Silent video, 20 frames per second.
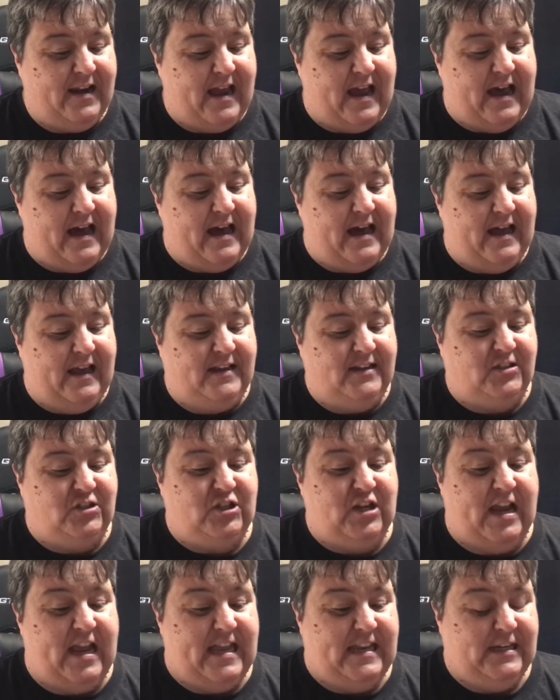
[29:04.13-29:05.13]
on
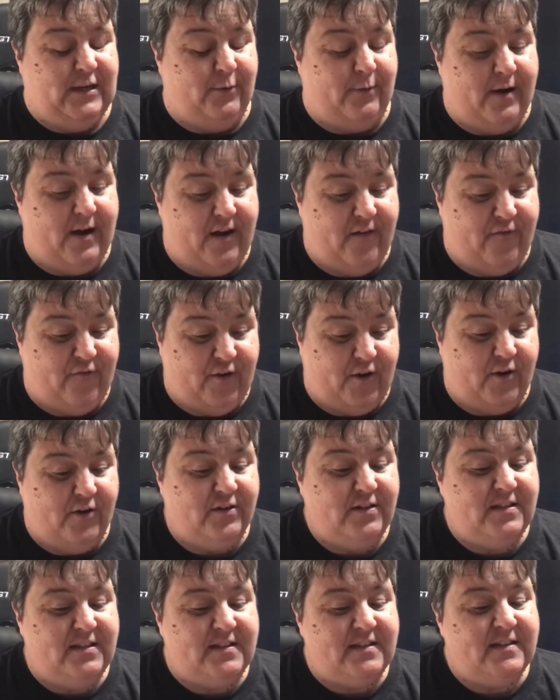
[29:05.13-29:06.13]
January
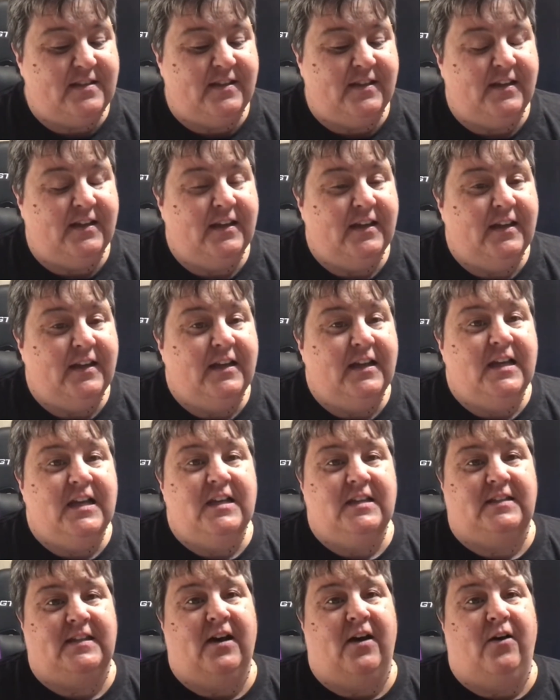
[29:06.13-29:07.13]
1st.
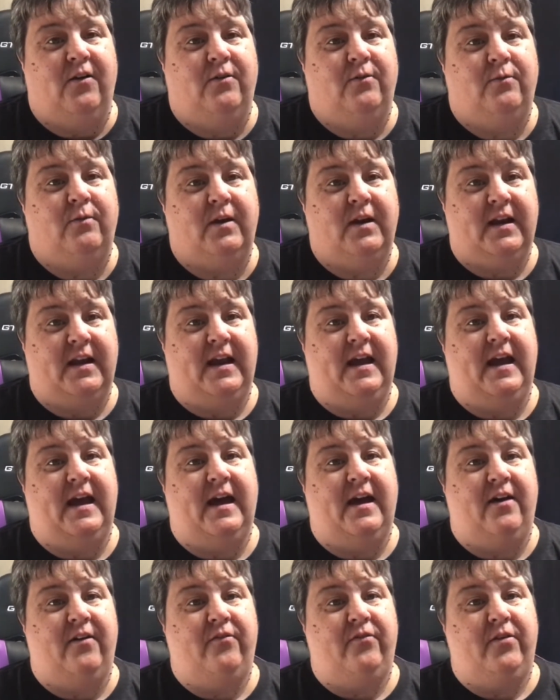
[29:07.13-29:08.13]
So we're going to
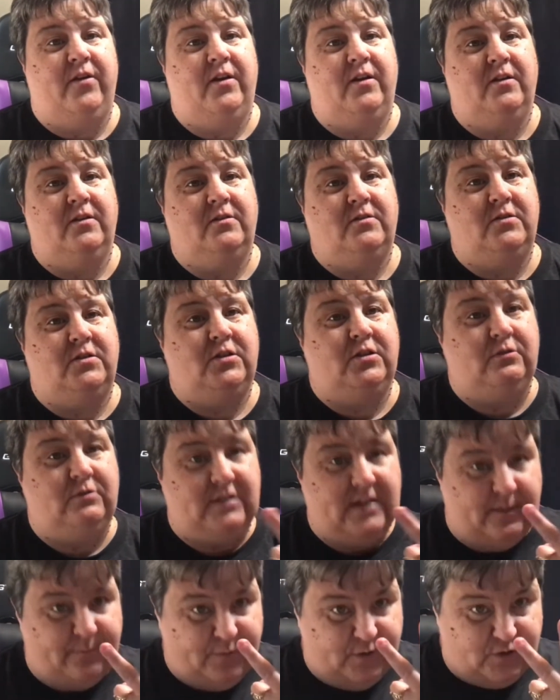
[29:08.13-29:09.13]
have 2
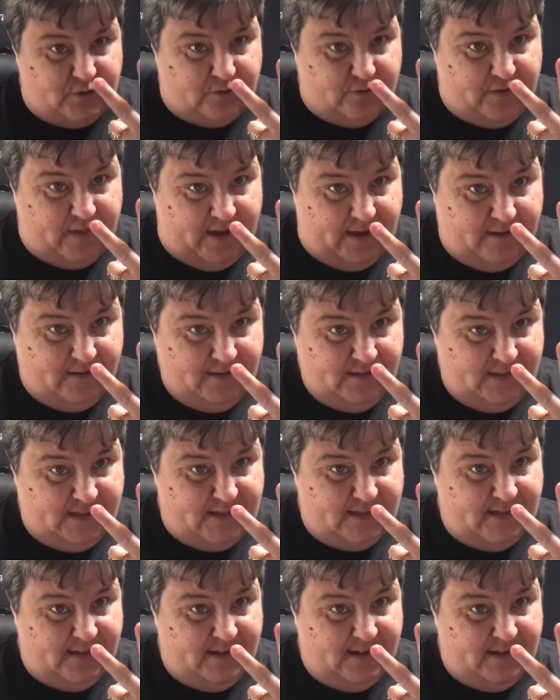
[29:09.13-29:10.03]
temperature things.